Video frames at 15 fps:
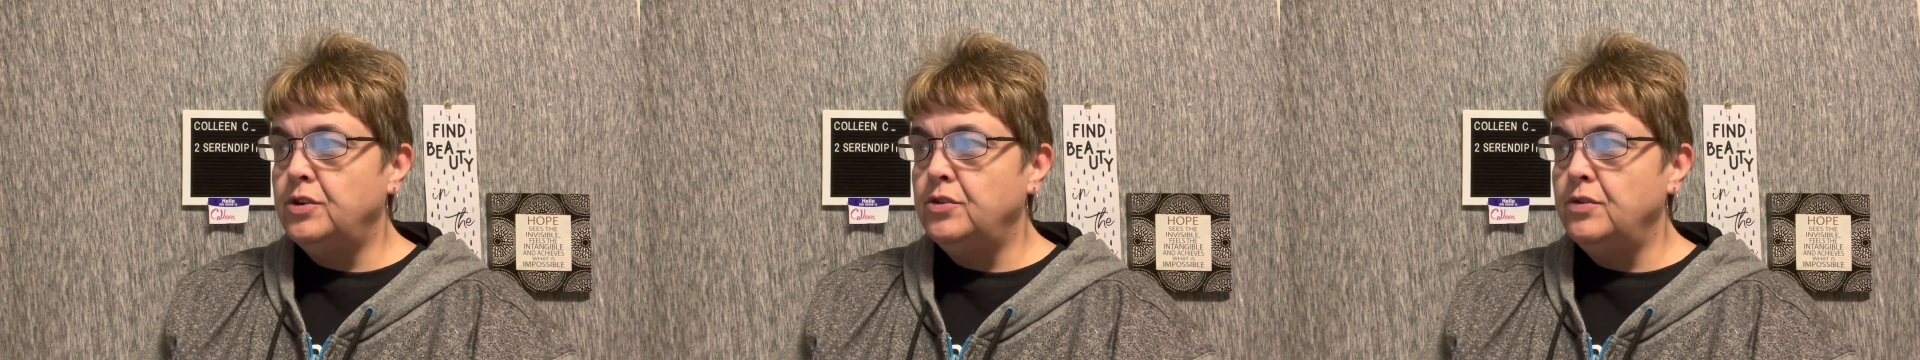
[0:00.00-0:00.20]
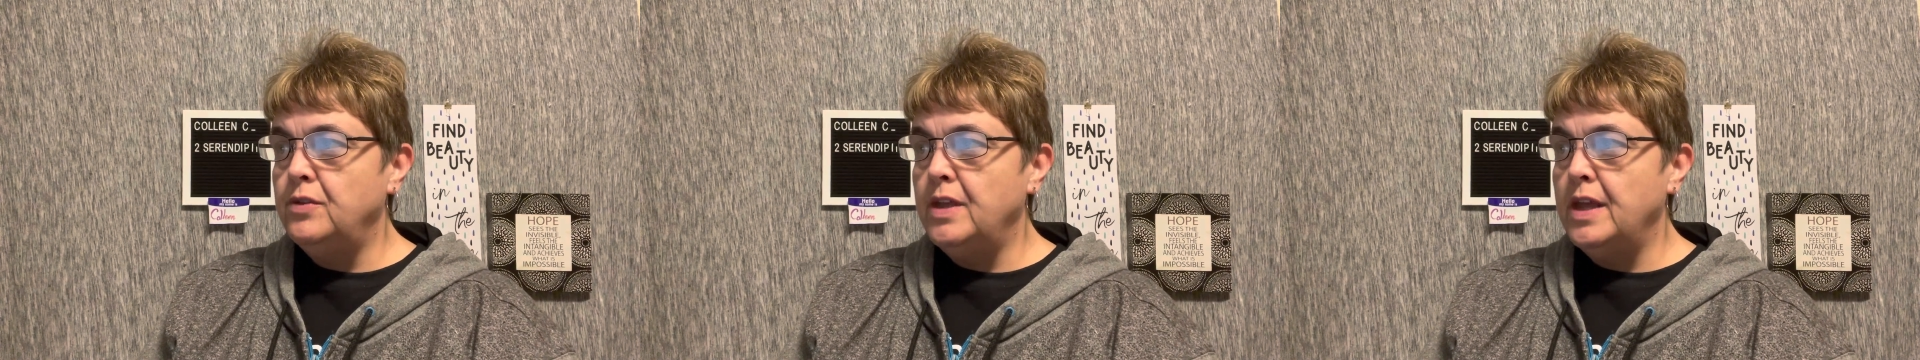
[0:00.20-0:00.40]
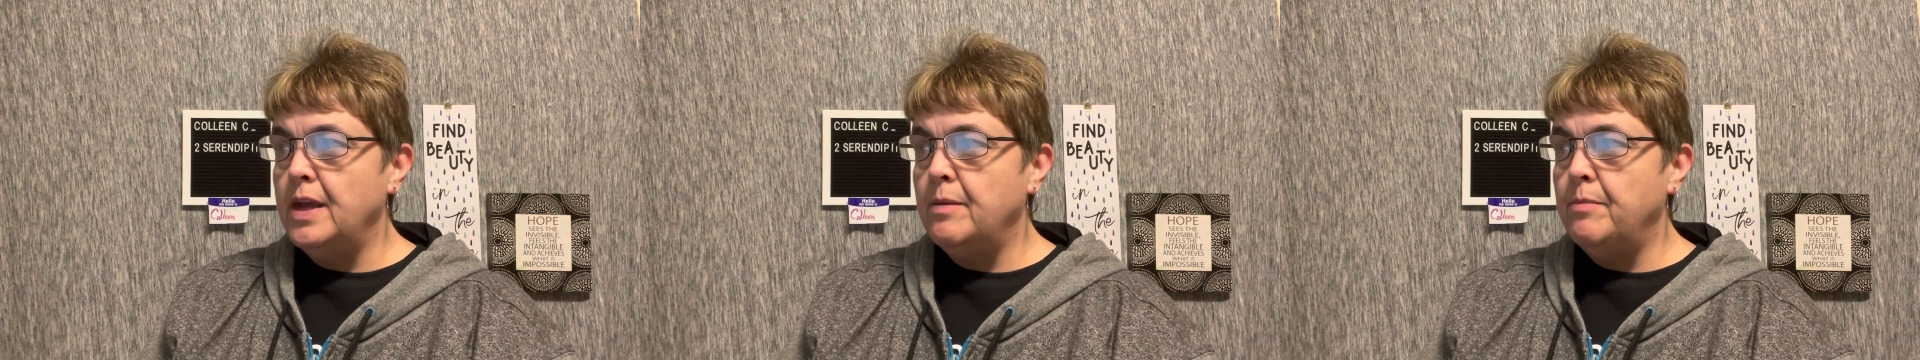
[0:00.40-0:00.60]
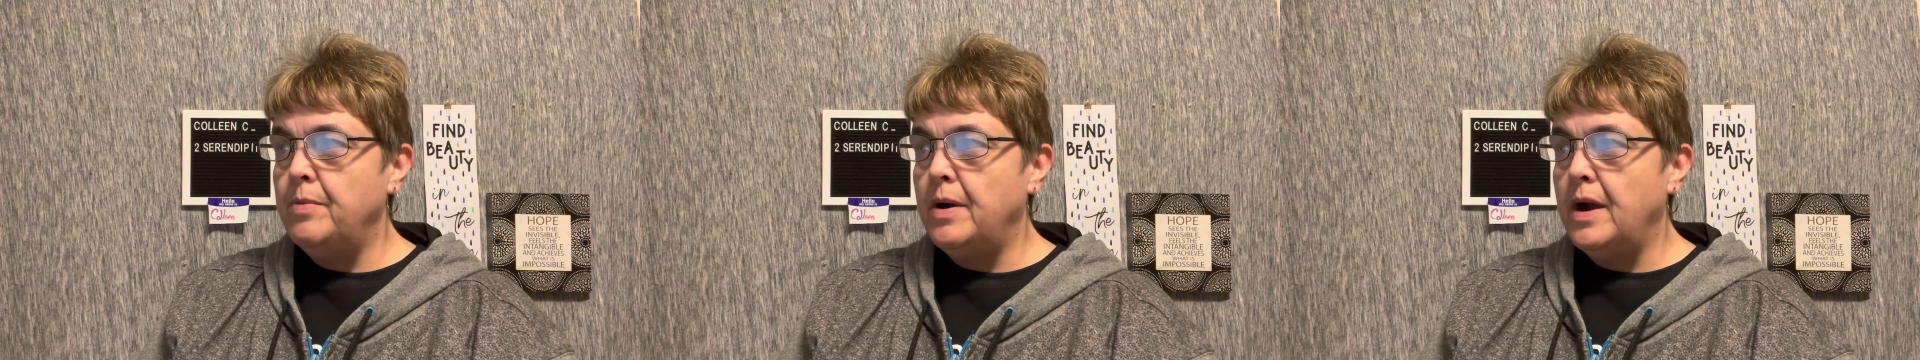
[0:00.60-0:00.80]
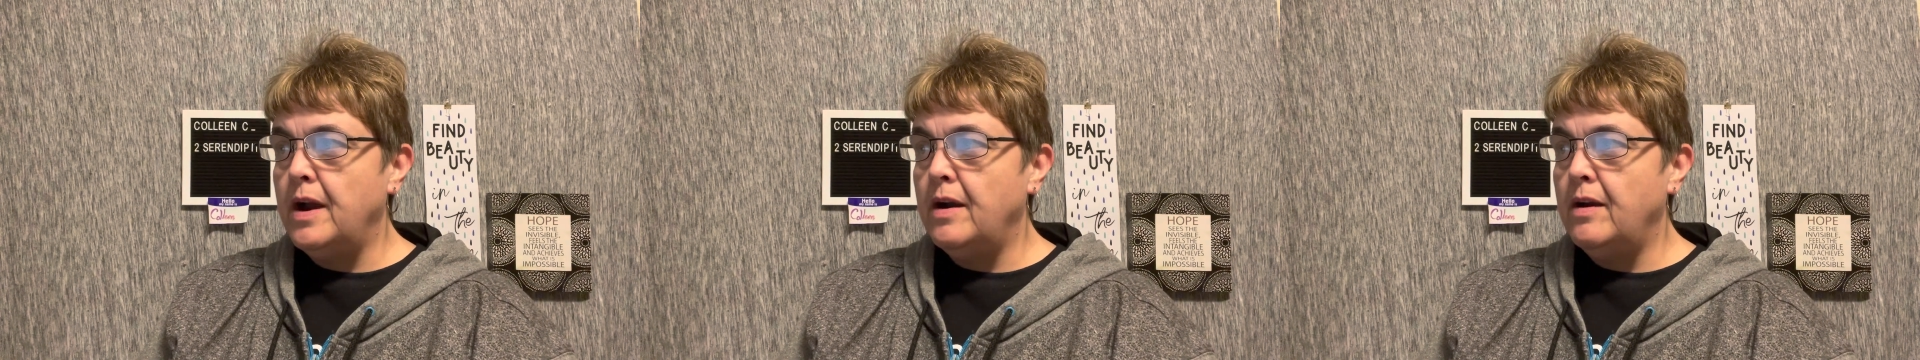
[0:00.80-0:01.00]
to the
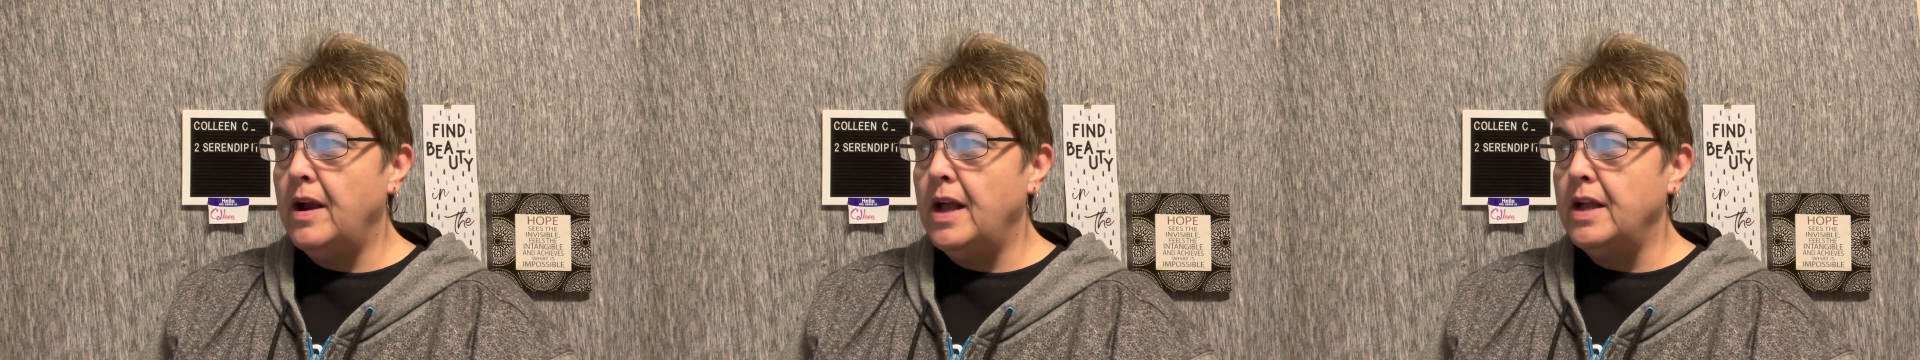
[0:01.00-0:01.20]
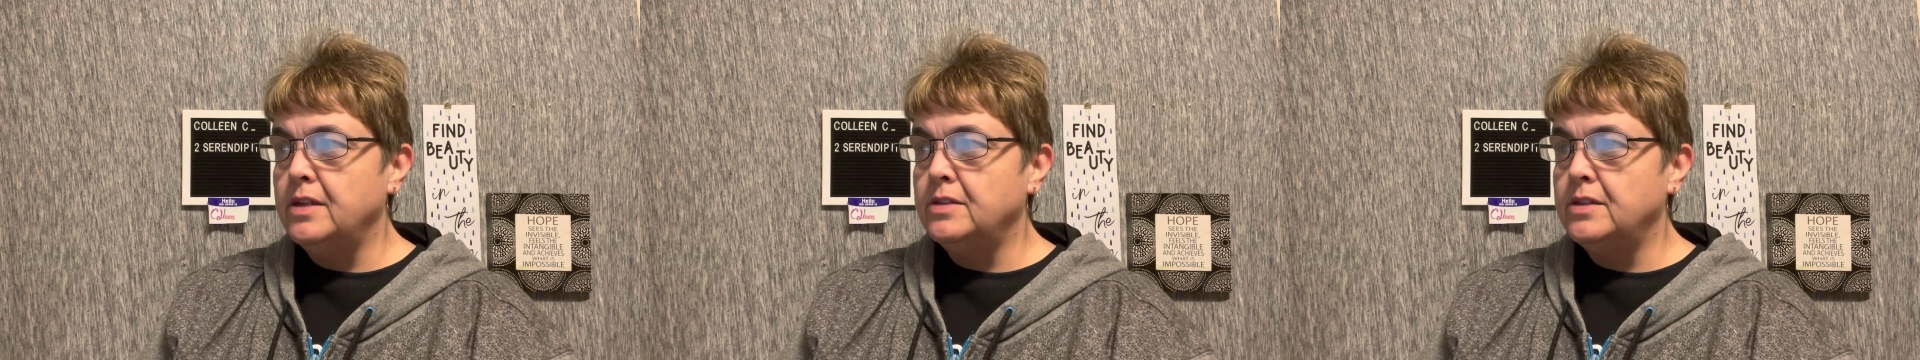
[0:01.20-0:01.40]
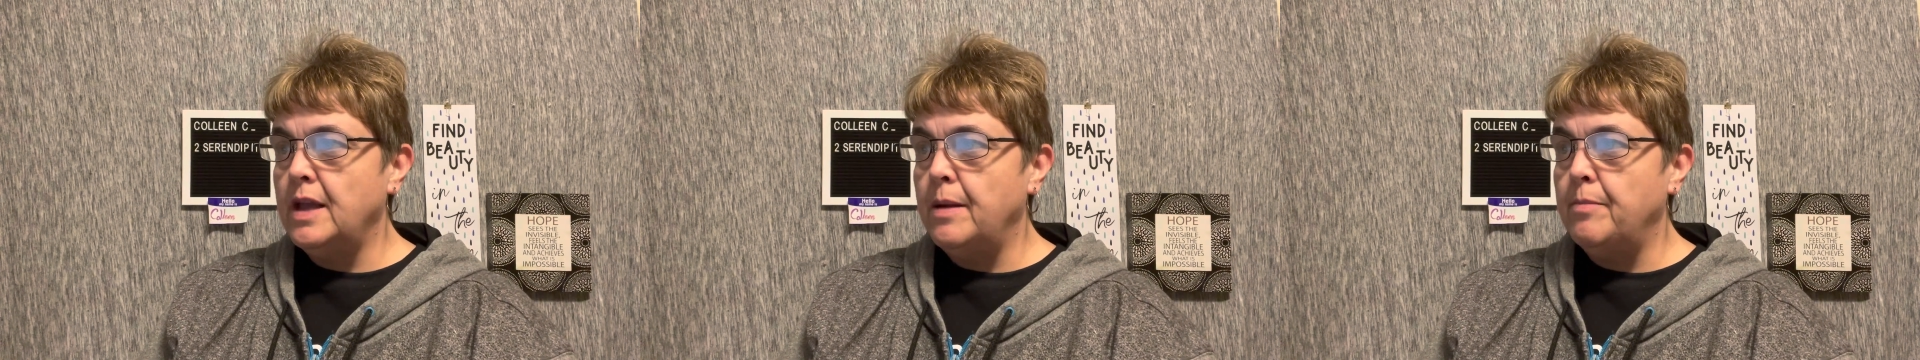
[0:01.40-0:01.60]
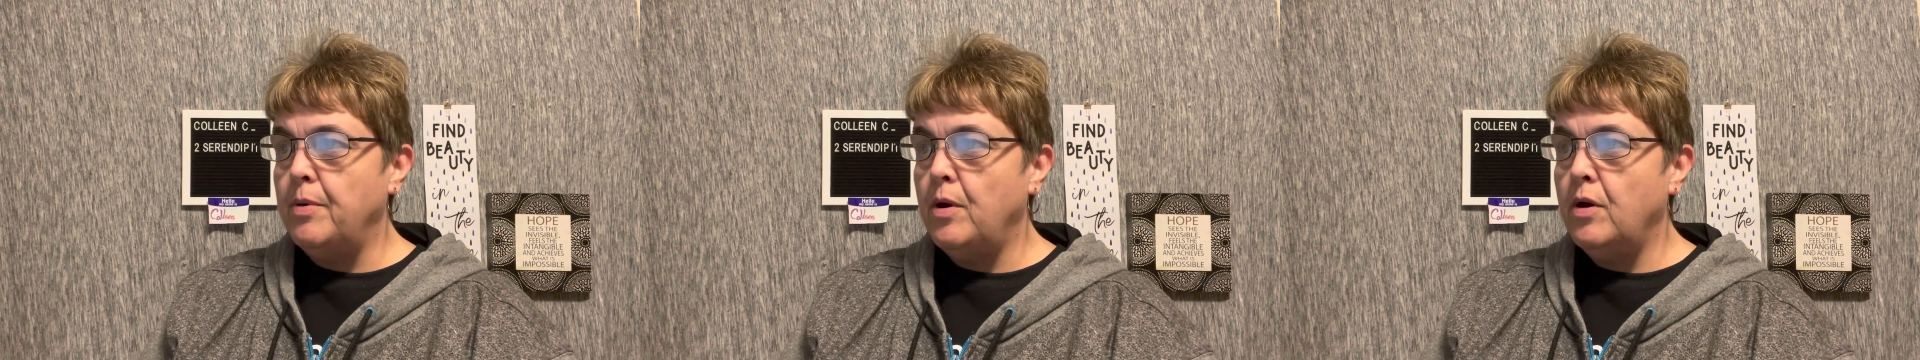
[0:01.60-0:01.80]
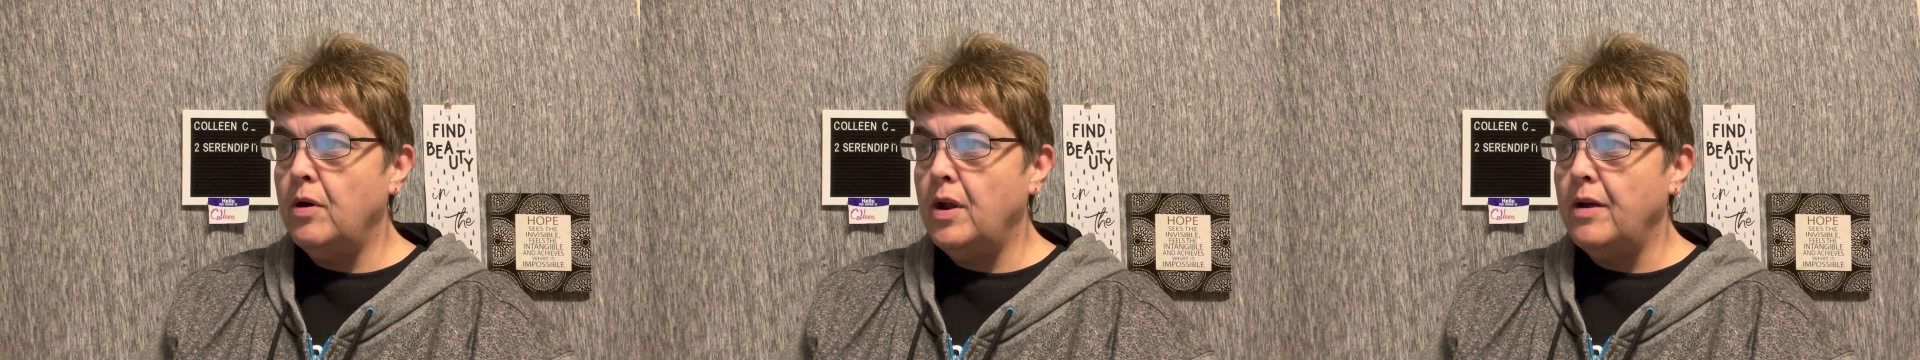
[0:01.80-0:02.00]
empire as a
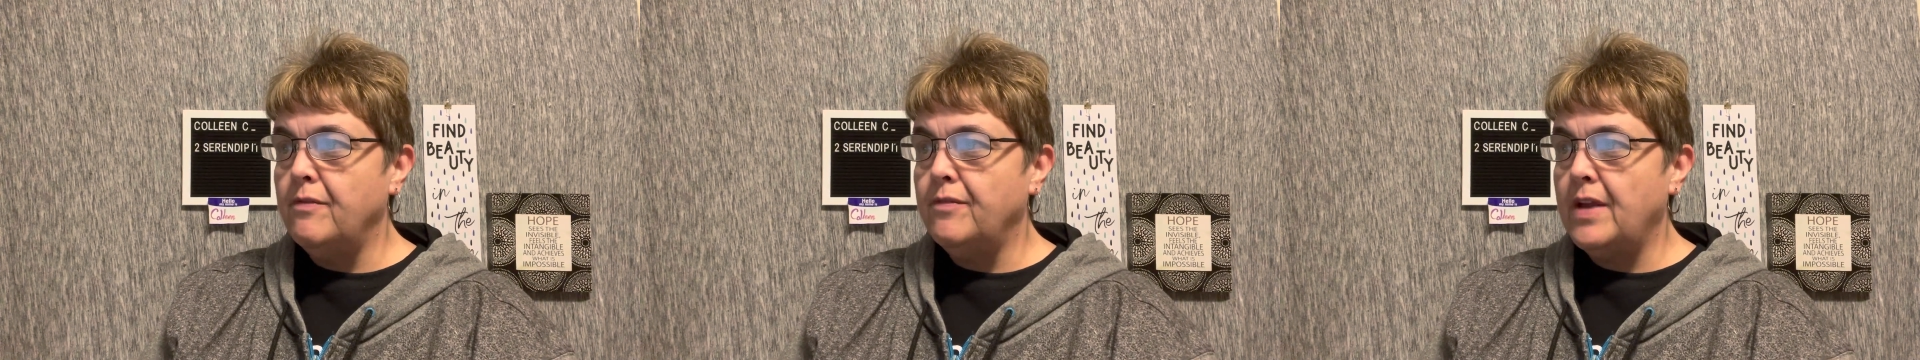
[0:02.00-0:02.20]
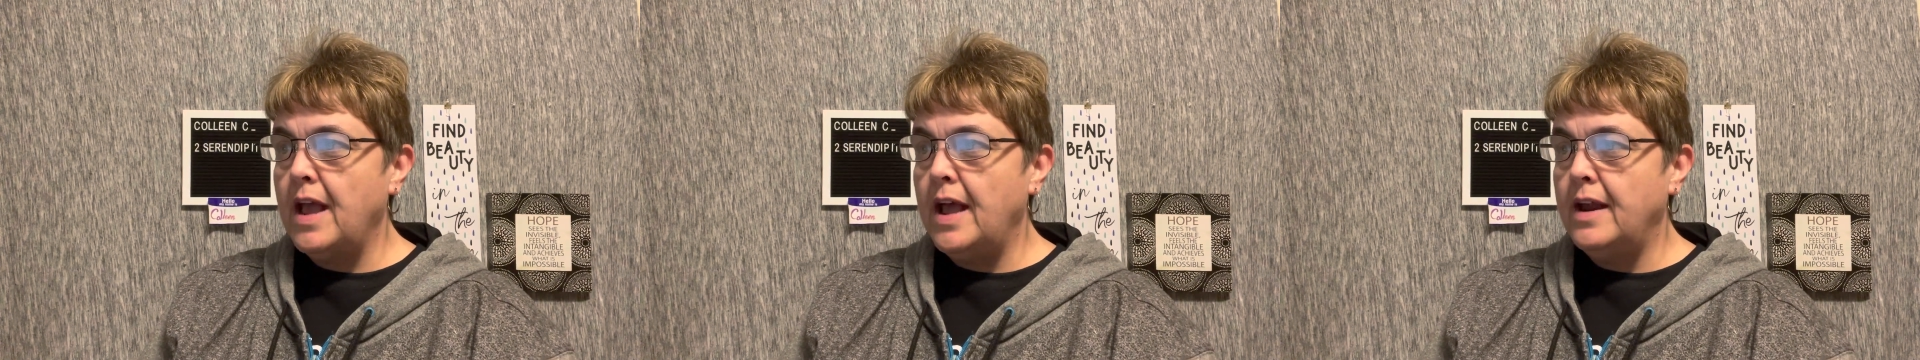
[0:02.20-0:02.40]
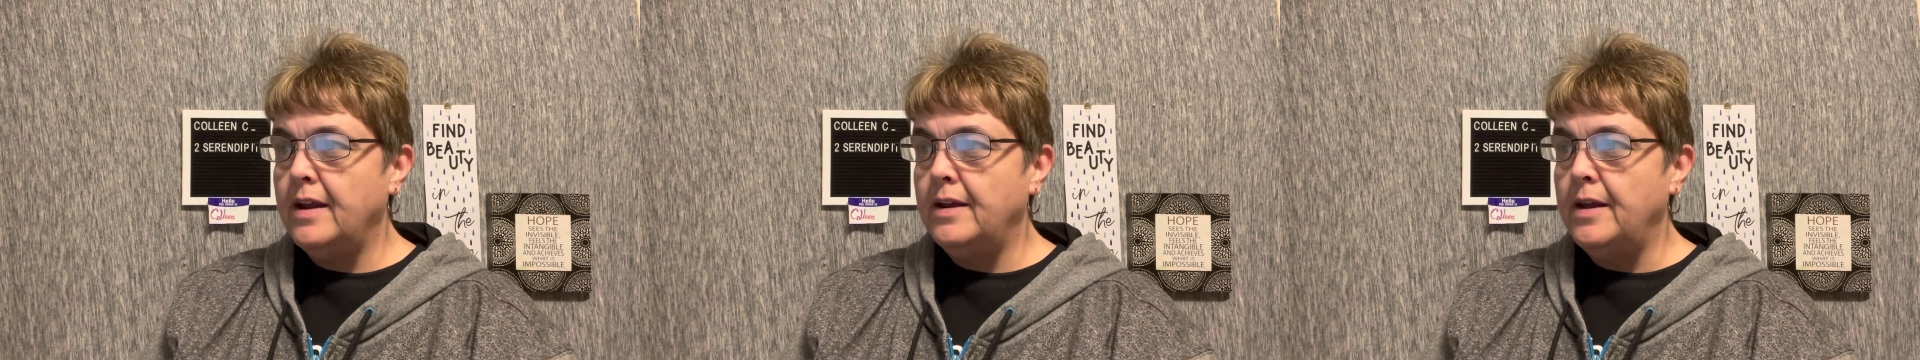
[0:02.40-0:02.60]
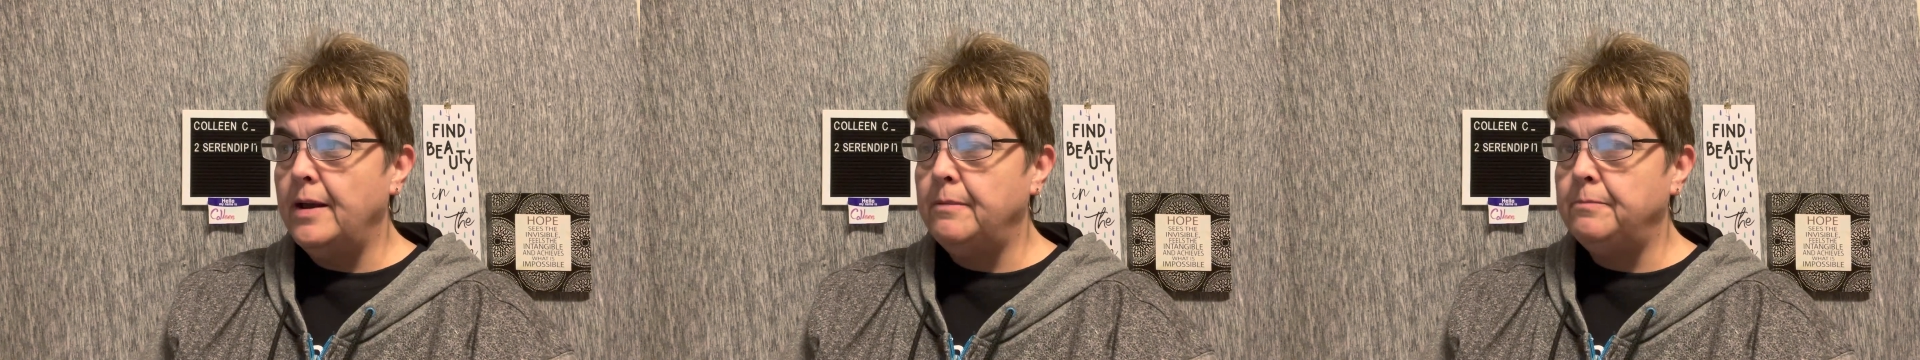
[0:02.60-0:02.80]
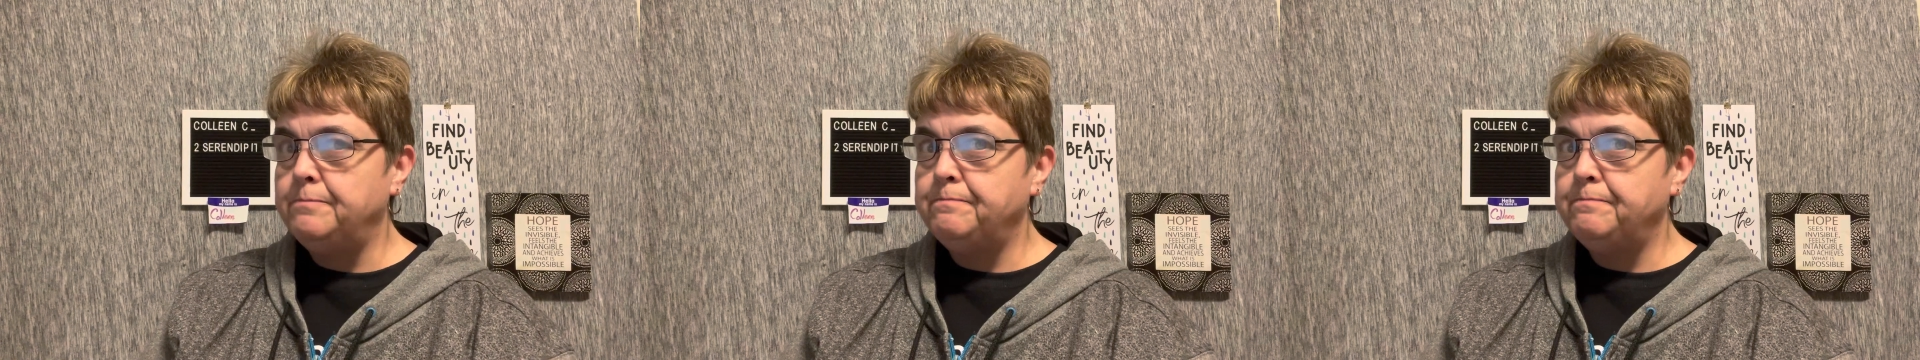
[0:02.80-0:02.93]
part of Canada.